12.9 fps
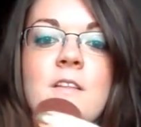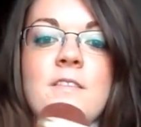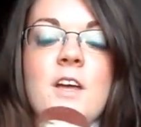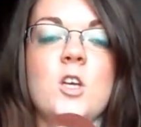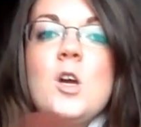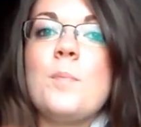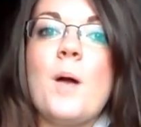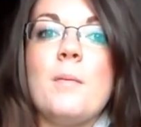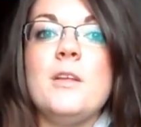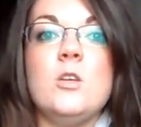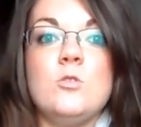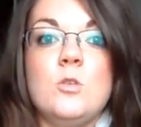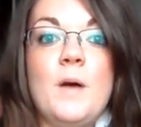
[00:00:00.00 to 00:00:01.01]
that you could probably
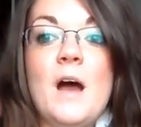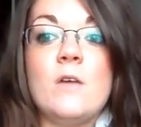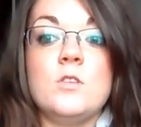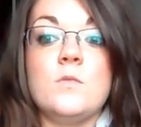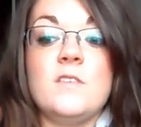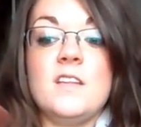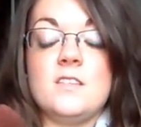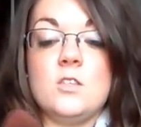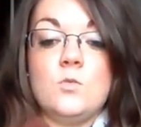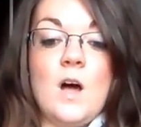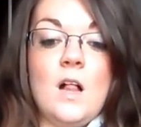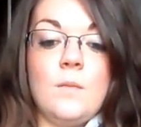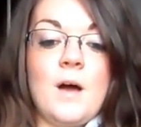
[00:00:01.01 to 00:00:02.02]
use your powder with this as
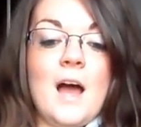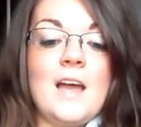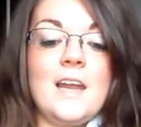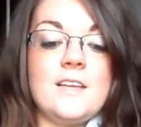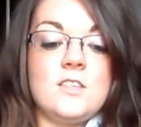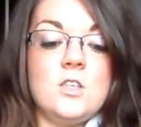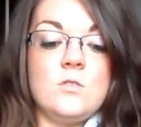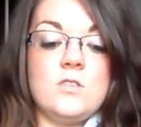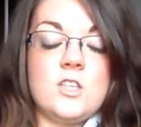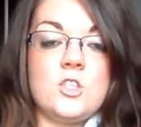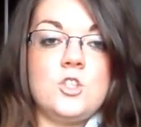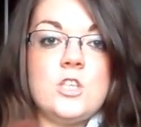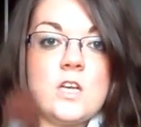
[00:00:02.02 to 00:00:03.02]
well, but I like to use
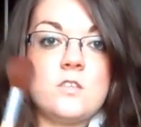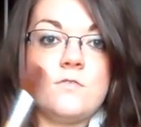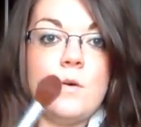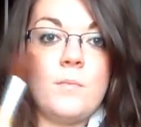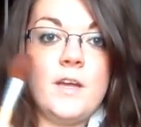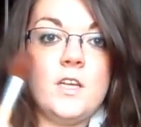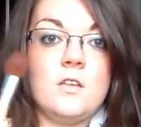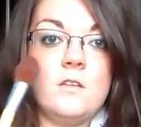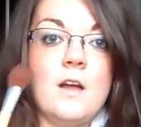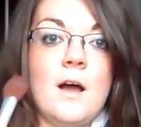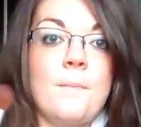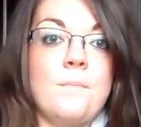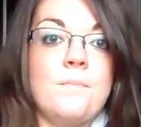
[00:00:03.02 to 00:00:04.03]
this just for my
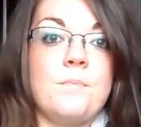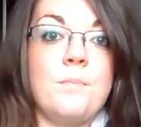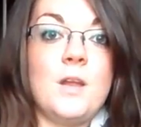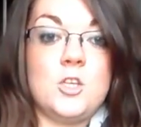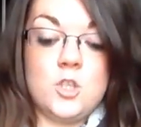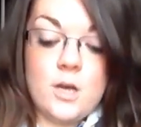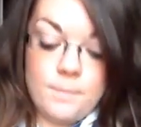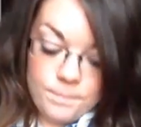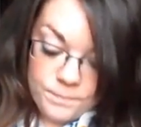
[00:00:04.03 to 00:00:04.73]
blusher.